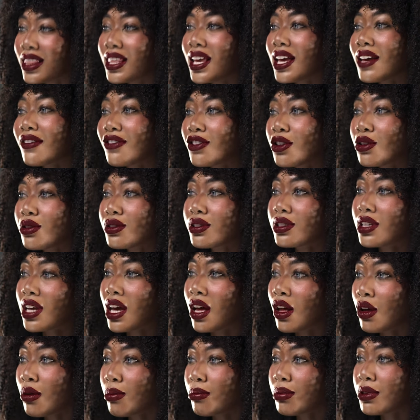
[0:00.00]
that if your
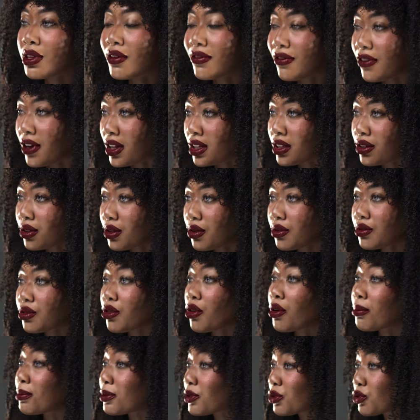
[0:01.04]
scalp, the follicles,
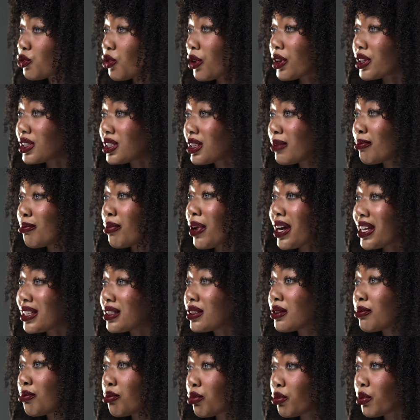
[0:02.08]
are obstructed by
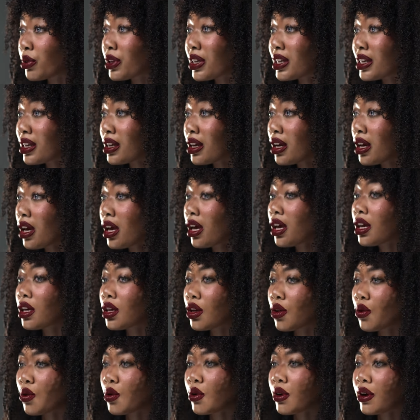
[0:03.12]
debris,
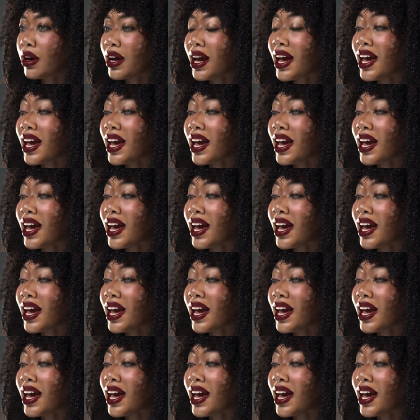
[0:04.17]
your